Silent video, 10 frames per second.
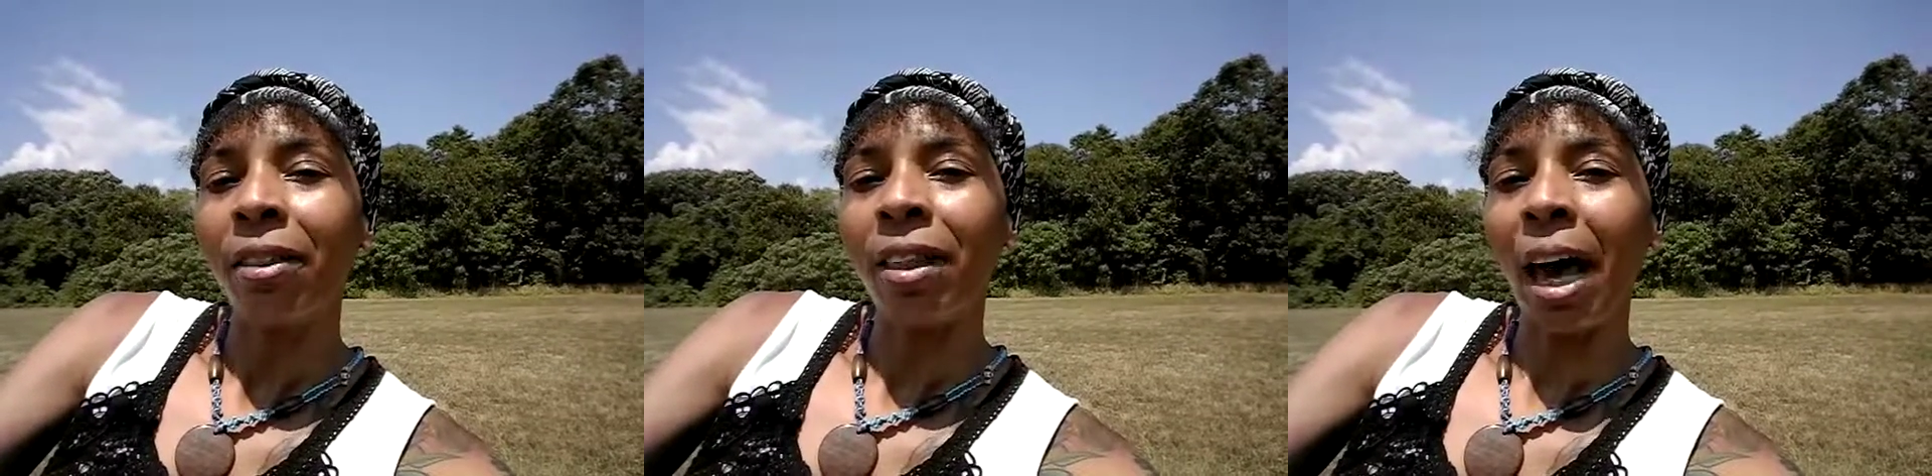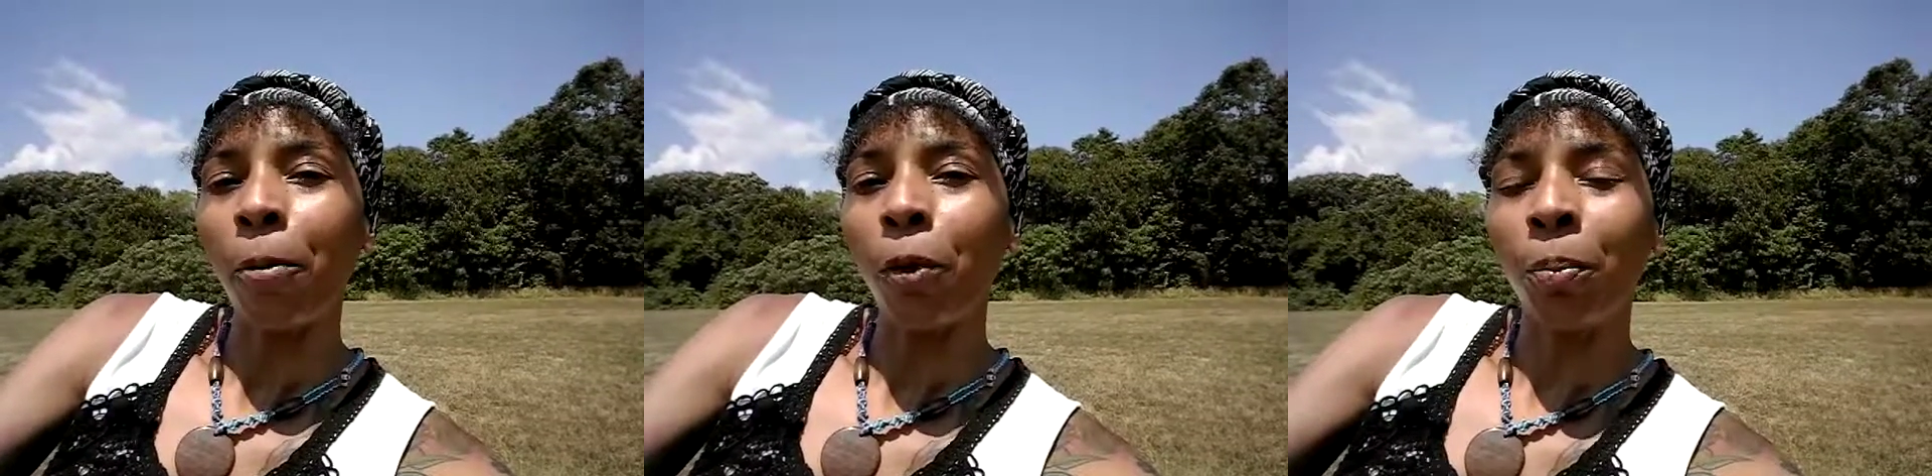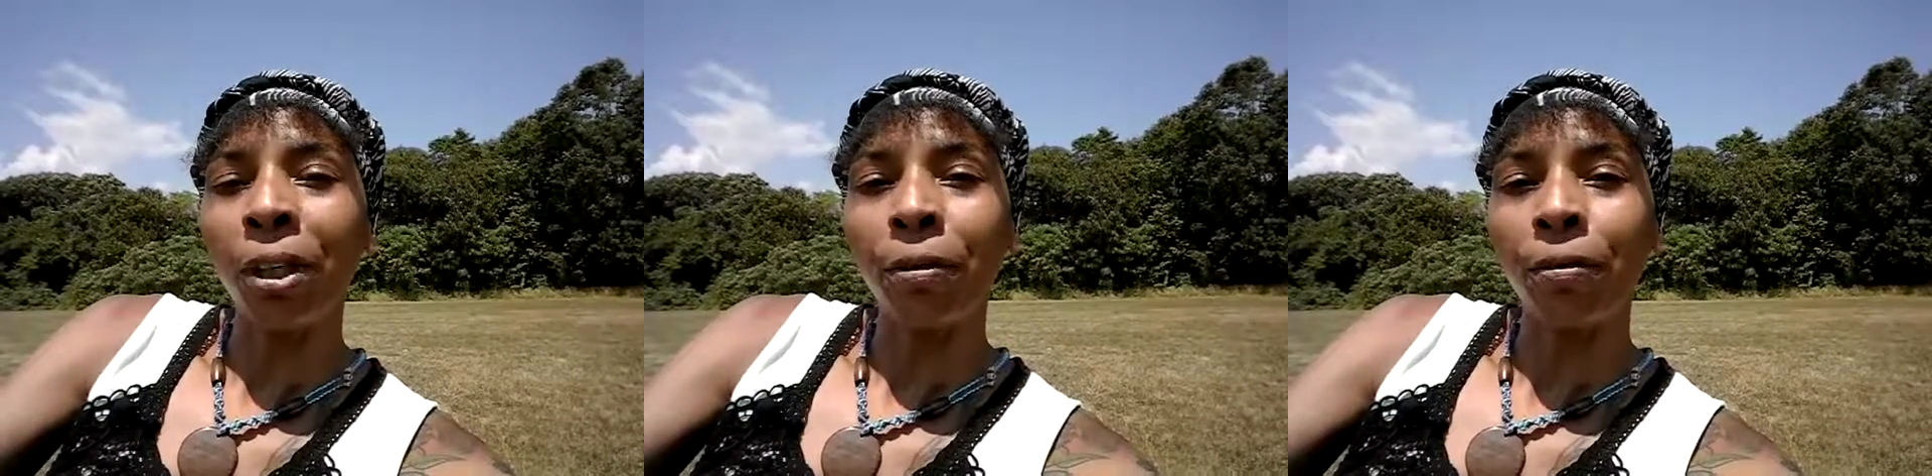That will
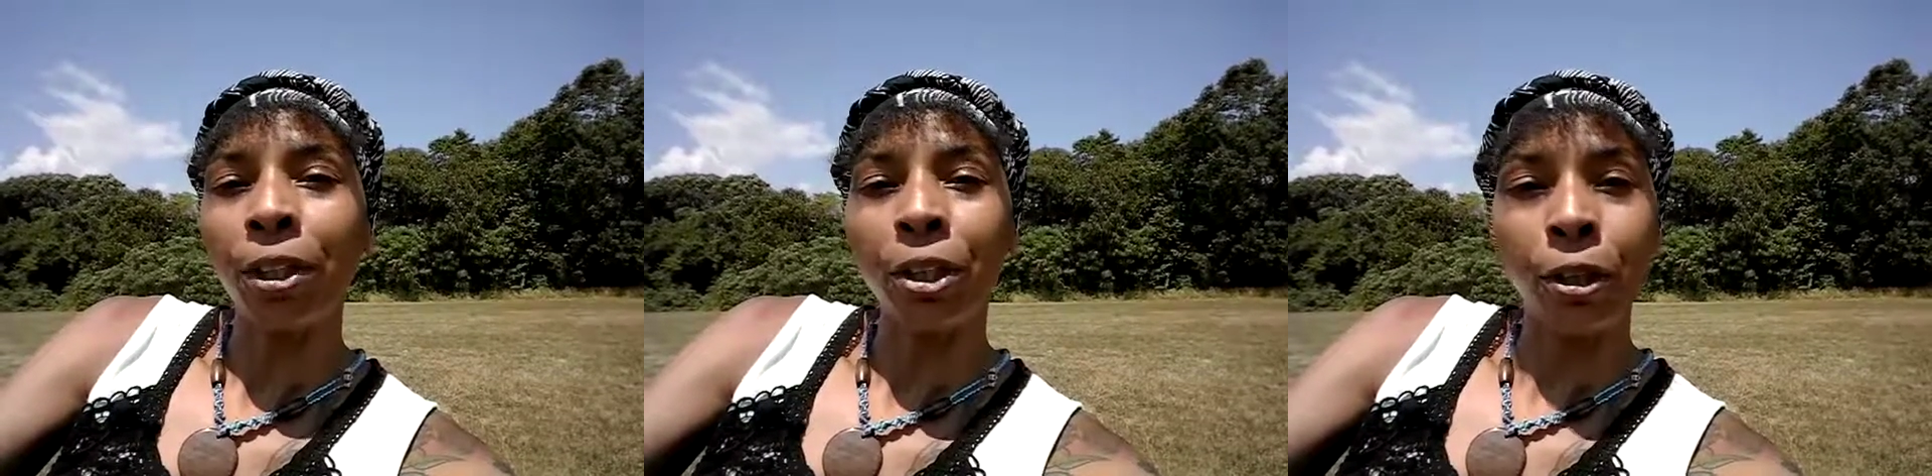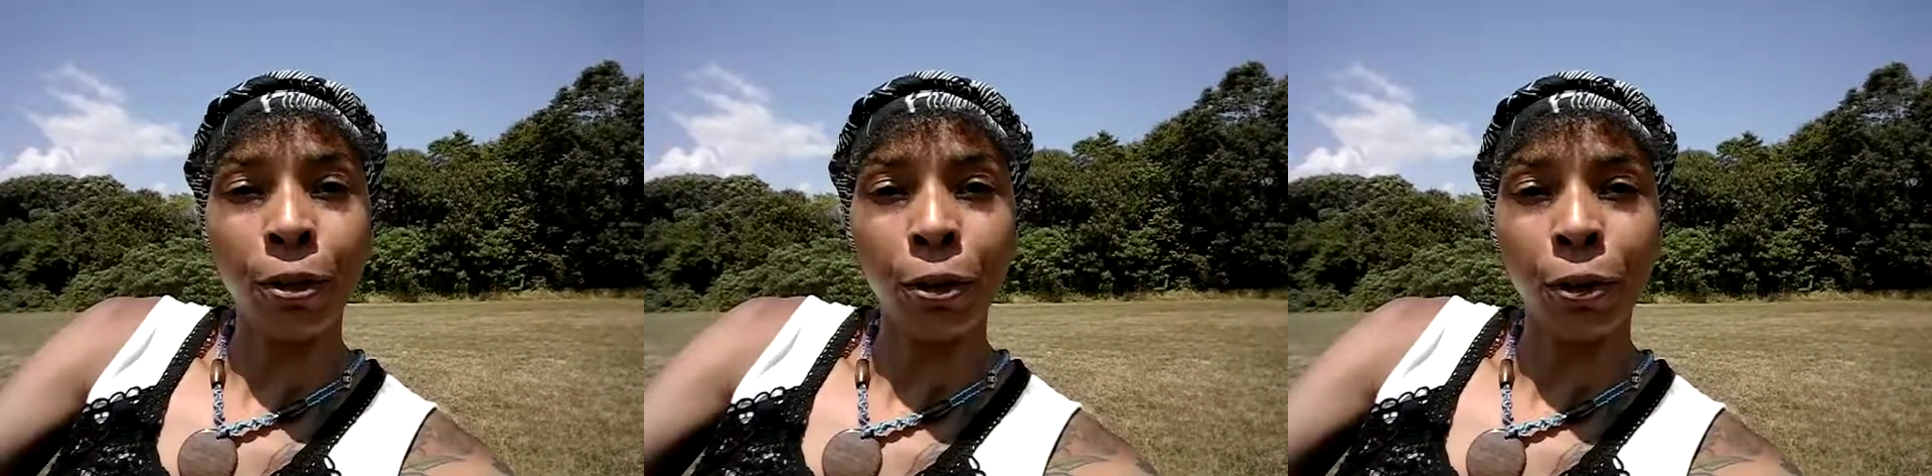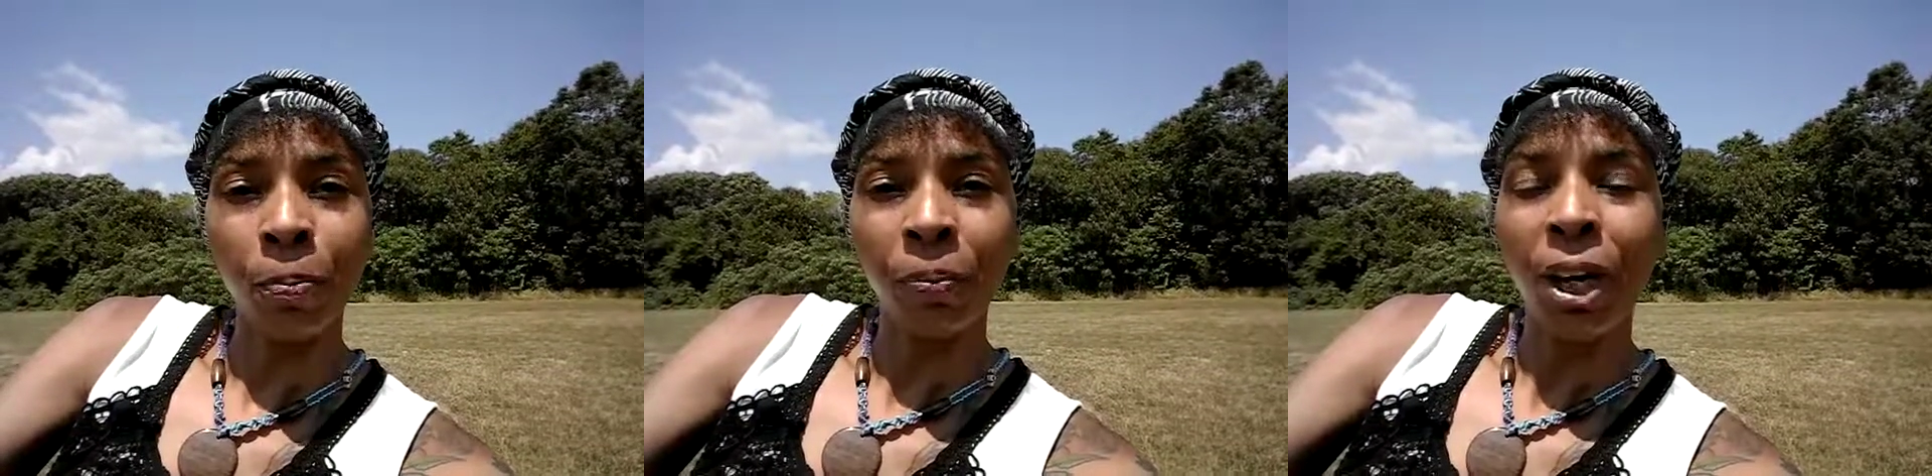benefit you